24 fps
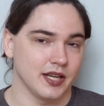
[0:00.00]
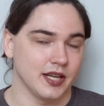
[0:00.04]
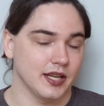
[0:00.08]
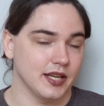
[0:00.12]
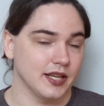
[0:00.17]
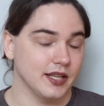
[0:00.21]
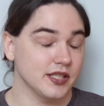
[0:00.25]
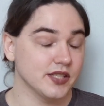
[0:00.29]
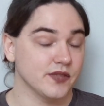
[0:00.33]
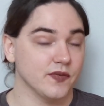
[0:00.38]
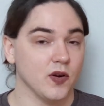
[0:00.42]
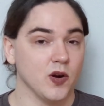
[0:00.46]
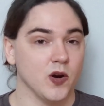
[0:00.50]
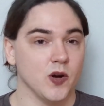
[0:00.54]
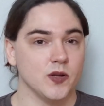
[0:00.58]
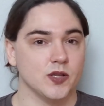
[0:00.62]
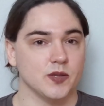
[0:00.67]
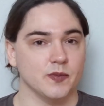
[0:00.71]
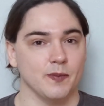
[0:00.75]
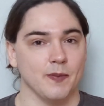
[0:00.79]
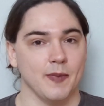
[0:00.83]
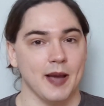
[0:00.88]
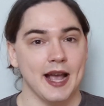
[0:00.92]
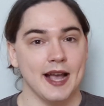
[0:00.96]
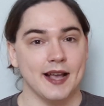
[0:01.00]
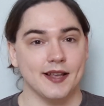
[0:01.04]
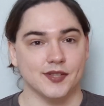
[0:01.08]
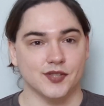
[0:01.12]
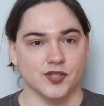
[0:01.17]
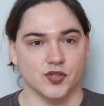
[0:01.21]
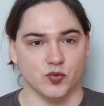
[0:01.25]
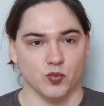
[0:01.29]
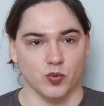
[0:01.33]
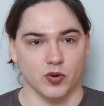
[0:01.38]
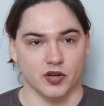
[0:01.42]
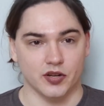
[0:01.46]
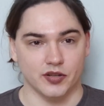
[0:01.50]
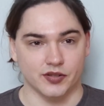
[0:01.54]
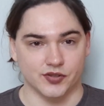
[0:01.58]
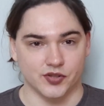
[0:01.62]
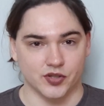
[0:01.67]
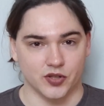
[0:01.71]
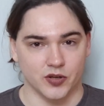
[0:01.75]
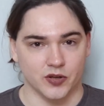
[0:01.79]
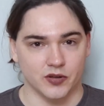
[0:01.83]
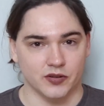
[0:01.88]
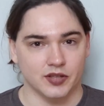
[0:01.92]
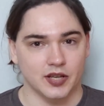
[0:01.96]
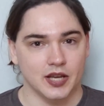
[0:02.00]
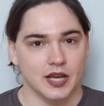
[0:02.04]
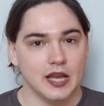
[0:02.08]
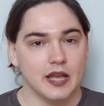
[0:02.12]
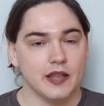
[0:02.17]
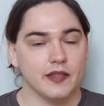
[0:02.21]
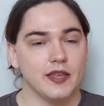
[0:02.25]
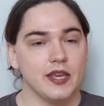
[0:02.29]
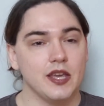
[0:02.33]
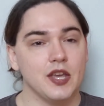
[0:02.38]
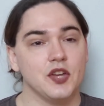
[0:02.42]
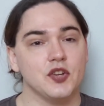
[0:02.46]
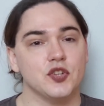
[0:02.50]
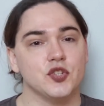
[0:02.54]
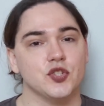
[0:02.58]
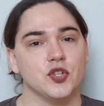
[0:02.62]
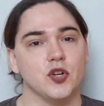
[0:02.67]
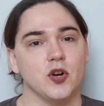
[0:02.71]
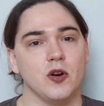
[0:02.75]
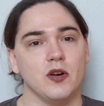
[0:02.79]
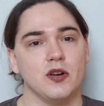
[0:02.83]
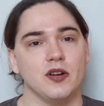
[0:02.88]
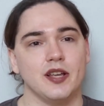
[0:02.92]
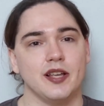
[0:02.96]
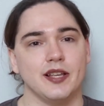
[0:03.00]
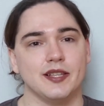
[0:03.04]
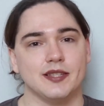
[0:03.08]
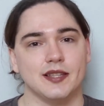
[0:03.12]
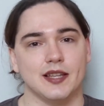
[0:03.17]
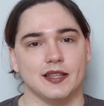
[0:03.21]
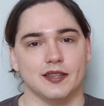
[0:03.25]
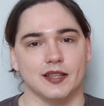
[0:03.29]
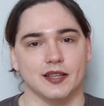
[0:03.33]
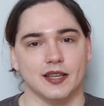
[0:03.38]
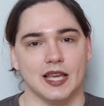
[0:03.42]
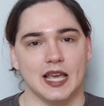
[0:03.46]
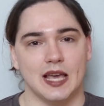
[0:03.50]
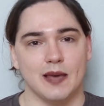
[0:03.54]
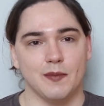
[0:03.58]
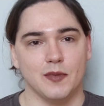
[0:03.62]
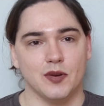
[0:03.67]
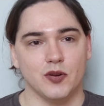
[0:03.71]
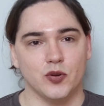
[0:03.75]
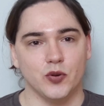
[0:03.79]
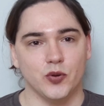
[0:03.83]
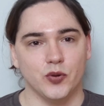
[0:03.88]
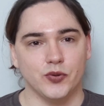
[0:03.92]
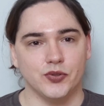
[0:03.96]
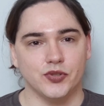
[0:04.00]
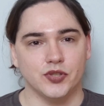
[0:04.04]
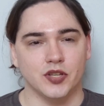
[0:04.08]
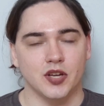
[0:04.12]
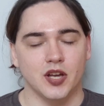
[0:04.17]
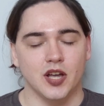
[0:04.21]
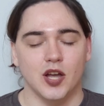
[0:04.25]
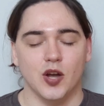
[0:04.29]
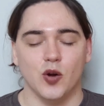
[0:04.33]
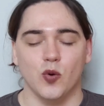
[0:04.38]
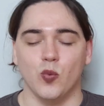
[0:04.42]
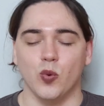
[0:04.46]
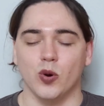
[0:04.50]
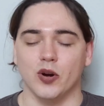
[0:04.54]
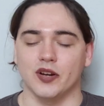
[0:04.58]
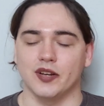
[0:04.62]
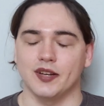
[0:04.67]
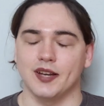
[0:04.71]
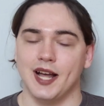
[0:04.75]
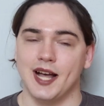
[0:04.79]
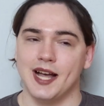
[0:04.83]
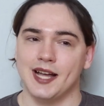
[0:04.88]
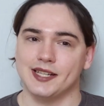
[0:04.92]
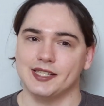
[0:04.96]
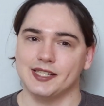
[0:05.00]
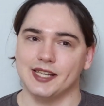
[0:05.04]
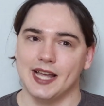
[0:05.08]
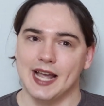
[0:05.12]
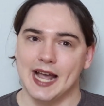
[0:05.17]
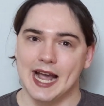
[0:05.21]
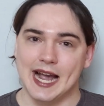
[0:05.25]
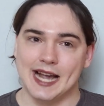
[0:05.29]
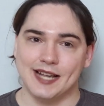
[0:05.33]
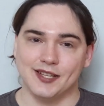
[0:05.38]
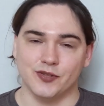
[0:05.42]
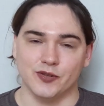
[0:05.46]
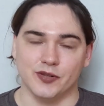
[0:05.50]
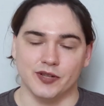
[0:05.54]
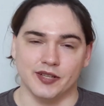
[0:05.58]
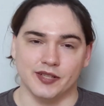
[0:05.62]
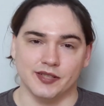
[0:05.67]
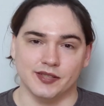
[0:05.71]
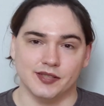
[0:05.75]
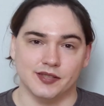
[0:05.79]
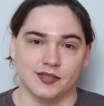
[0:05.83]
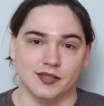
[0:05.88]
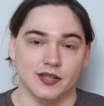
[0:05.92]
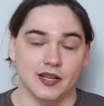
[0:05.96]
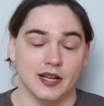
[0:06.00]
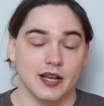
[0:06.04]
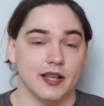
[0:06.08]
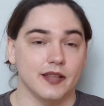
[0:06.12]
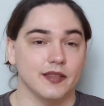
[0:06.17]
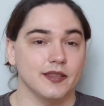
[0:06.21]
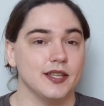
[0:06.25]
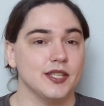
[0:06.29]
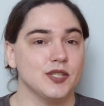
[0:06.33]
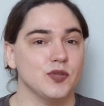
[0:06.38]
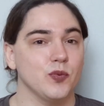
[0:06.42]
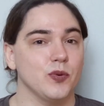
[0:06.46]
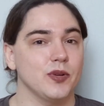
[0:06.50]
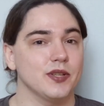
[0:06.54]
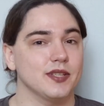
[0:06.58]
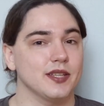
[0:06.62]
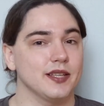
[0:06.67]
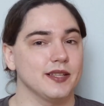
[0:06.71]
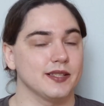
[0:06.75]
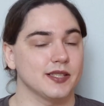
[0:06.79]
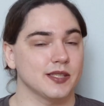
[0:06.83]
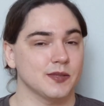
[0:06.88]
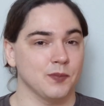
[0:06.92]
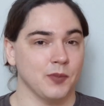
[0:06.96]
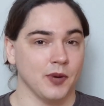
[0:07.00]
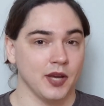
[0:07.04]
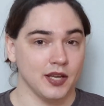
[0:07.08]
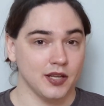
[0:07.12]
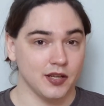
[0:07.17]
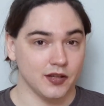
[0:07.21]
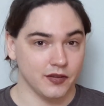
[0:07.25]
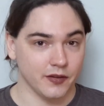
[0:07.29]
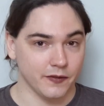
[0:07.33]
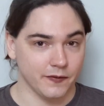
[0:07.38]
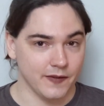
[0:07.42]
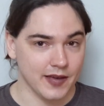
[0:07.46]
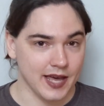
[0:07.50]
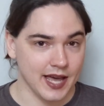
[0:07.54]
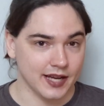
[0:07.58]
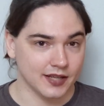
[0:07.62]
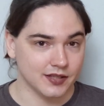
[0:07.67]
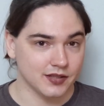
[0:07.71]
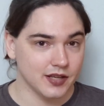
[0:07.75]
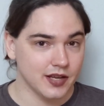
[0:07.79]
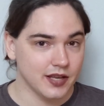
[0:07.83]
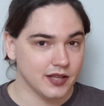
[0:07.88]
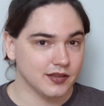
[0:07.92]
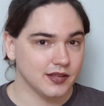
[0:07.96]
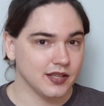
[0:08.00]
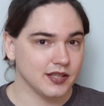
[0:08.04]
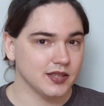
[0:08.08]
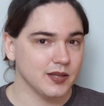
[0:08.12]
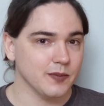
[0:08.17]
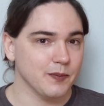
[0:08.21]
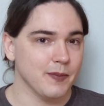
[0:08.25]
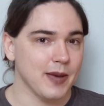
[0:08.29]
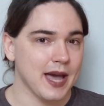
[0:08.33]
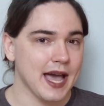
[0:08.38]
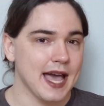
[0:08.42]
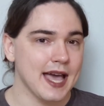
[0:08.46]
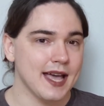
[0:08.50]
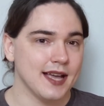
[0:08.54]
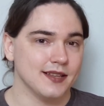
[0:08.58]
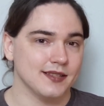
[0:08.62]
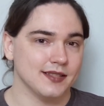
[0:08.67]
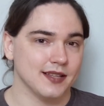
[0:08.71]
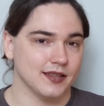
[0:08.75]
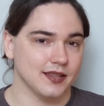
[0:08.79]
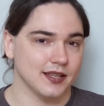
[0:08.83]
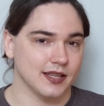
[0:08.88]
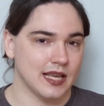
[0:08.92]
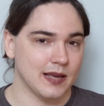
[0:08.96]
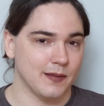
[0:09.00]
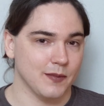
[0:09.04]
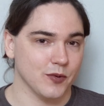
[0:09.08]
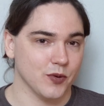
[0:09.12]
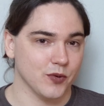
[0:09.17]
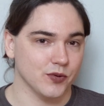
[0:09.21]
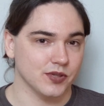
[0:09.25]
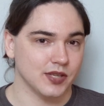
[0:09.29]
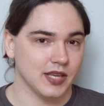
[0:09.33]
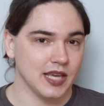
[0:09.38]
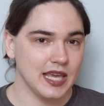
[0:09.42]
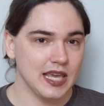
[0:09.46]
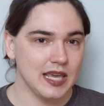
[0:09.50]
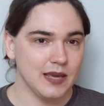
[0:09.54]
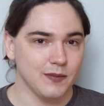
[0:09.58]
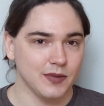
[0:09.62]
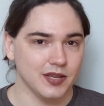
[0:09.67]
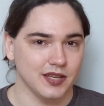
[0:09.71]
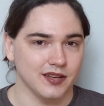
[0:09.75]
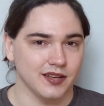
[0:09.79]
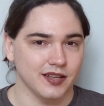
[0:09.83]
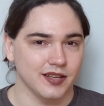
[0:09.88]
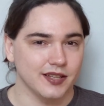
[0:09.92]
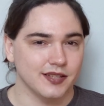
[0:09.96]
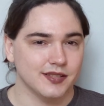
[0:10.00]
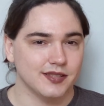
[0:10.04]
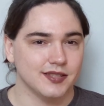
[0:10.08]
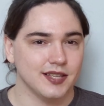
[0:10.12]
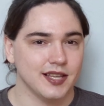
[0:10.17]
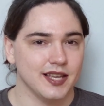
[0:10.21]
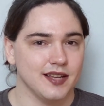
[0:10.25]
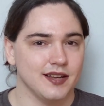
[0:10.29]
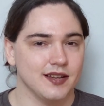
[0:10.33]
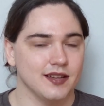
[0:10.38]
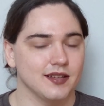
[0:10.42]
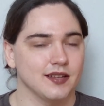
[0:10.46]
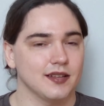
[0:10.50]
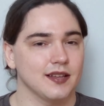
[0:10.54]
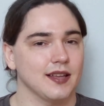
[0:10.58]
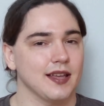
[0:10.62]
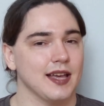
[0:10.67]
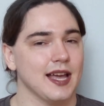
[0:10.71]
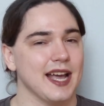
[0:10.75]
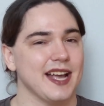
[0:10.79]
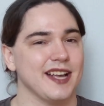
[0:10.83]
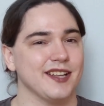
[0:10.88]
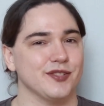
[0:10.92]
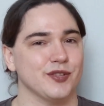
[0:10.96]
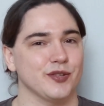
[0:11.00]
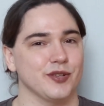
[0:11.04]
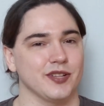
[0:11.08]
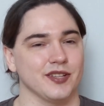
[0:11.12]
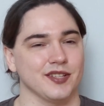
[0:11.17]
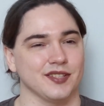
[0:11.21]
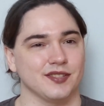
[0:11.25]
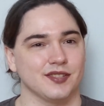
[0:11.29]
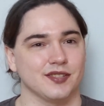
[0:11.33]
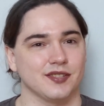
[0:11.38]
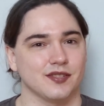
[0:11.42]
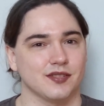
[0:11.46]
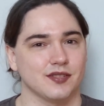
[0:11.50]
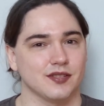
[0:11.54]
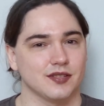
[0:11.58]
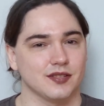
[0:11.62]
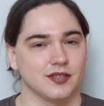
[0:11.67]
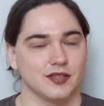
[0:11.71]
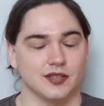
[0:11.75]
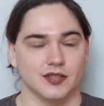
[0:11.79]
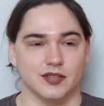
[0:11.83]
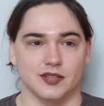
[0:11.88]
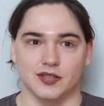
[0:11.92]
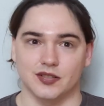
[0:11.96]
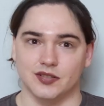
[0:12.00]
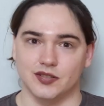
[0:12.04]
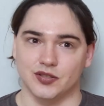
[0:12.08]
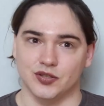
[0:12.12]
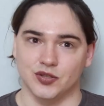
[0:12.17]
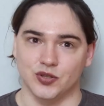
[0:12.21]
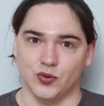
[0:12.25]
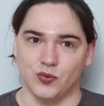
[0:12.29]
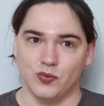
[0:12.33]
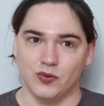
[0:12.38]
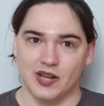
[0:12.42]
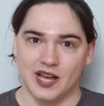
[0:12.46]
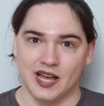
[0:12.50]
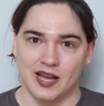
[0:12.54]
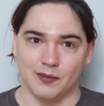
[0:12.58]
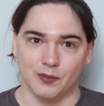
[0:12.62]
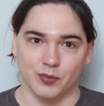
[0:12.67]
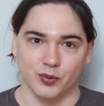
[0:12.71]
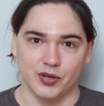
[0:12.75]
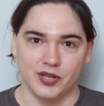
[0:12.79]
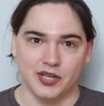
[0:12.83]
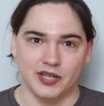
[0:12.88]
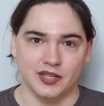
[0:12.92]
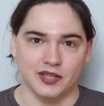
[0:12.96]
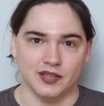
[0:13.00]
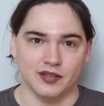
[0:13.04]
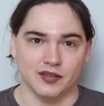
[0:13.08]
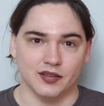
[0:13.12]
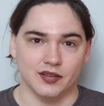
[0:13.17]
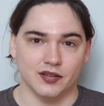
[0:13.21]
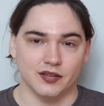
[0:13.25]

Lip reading: And as far as masks were concerned, they assured us that the chemicals were not hazardous. This was in spite of the fact that the bags that the chemicals came in said hazardous. Do not breathe.